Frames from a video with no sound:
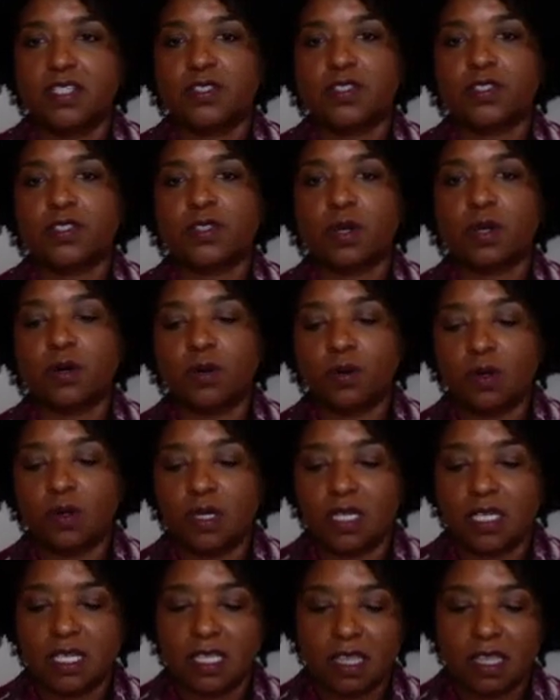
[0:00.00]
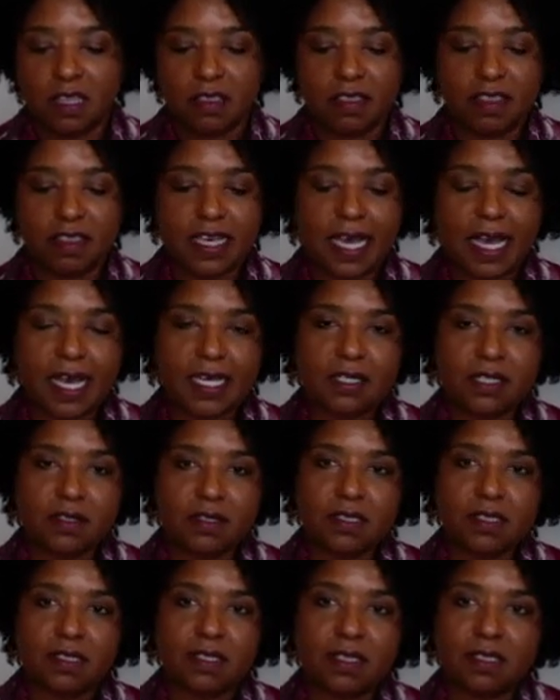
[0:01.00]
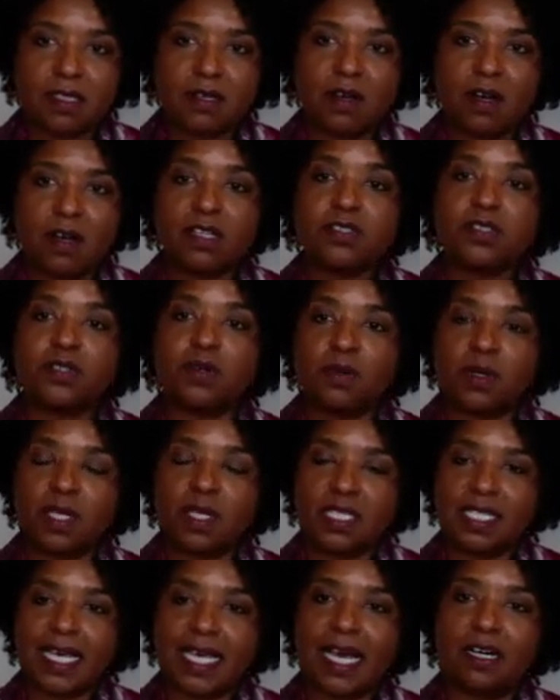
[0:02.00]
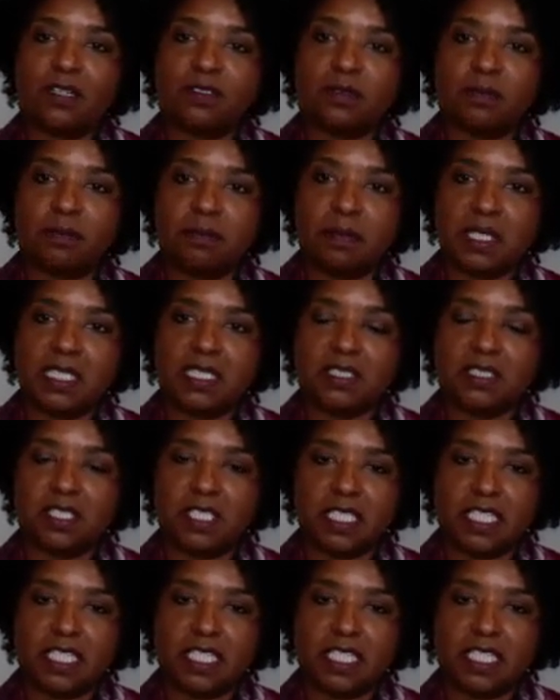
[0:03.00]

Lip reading: So that also allowed me to